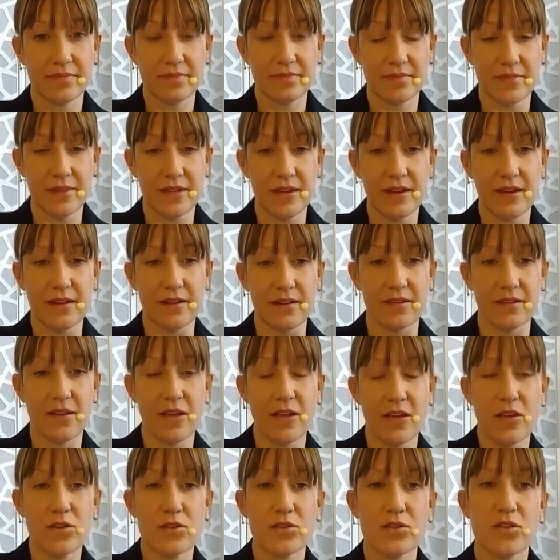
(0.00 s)
Yeah.
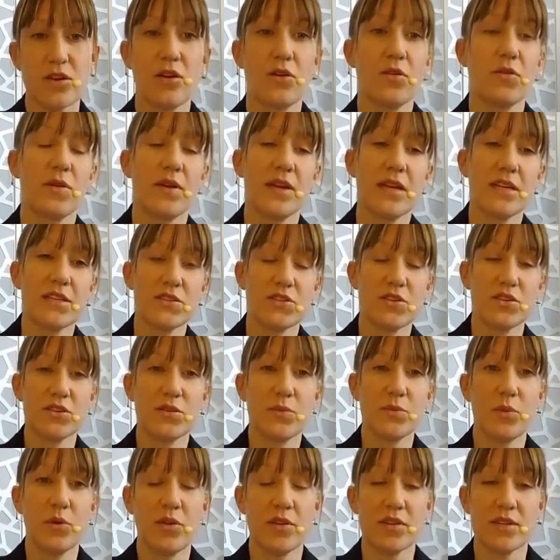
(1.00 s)
So it's good to
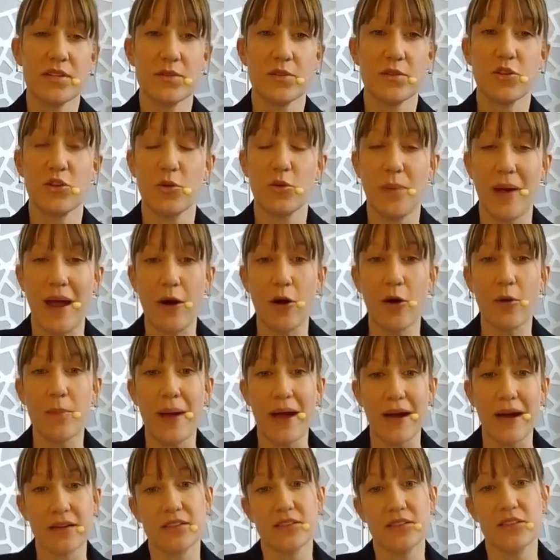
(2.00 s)
pull your power
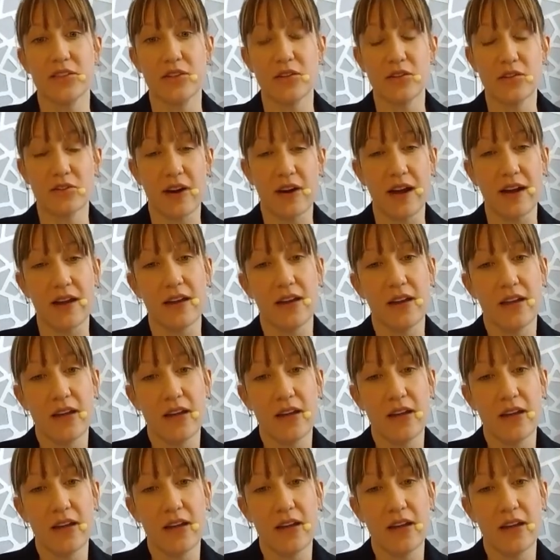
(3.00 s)
back to you, right?